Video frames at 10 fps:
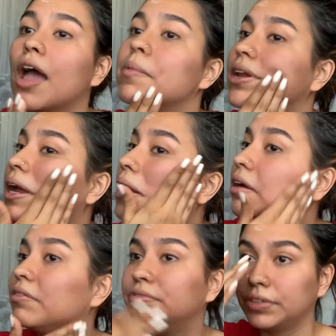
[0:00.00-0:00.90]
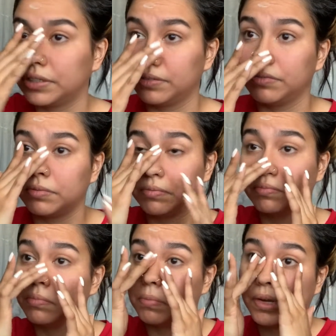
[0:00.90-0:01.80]
I mean, I have
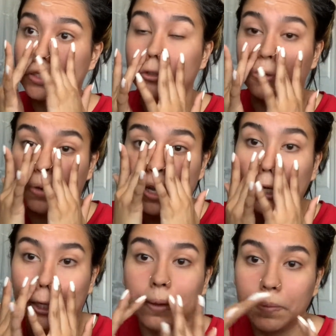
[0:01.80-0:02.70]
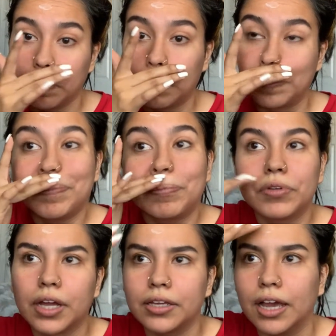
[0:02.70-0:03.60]
my degree. Well,
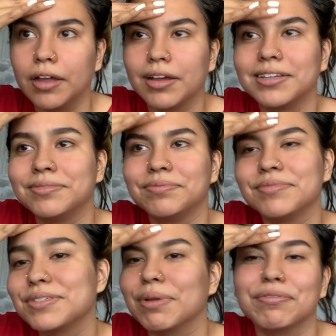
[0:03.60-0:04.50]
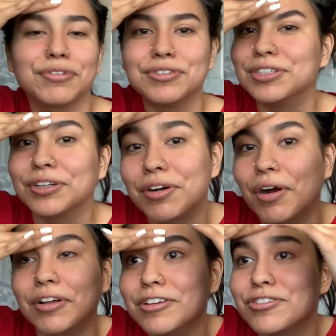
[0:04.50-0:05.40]
not yet. It's my first year of
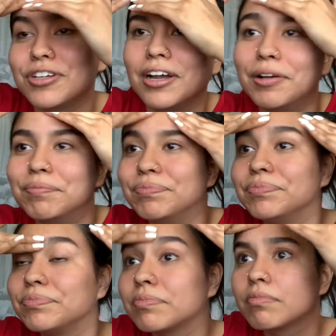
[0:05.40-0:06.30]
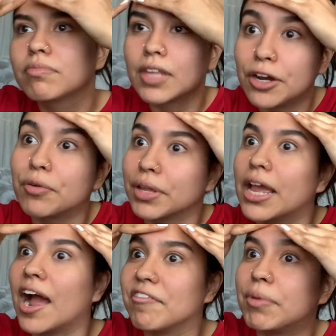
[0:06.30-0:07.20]
college. I don't really
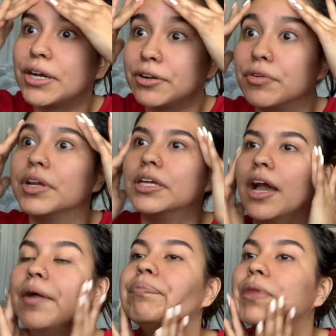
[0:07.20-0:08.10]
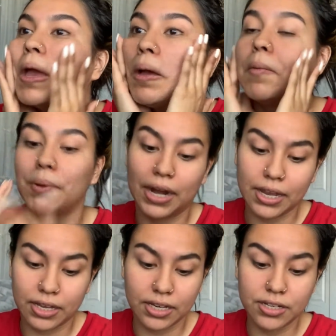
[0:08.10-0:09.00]
have my degree yet. But I
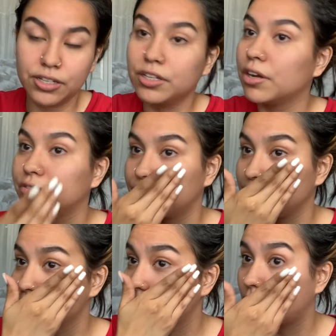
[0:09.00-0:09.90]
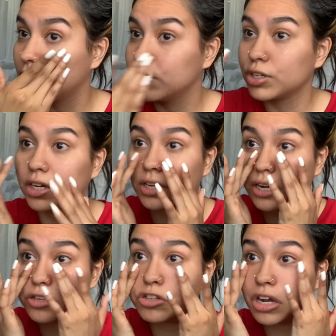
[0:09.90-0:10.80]
can, you know, finish college. I could
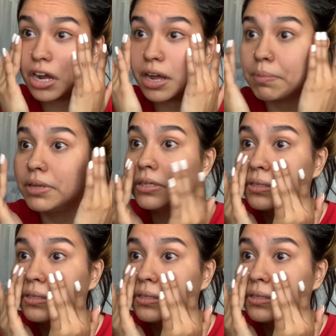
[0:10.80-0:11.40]
get a job.